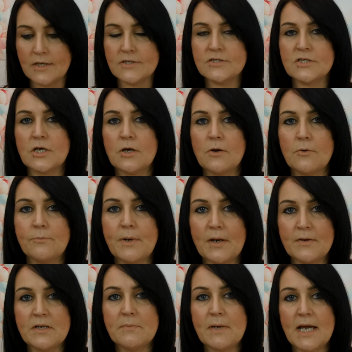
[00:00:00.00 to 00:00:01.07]
So
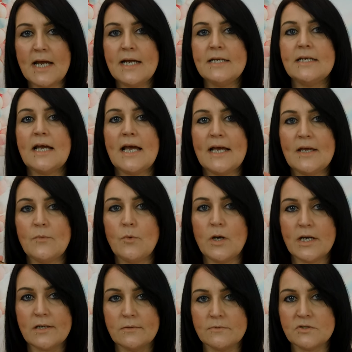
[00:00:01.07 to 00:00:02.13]
bearing in mind, I am
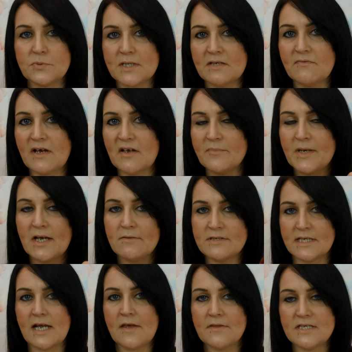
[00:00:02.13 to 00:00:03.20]
working up to £25
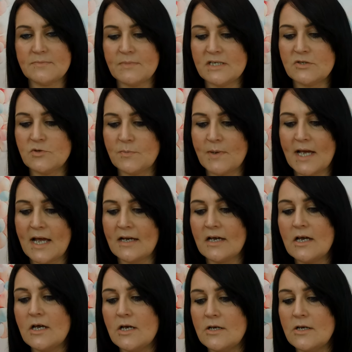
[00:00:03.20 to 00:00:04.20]
to get this mystery bag.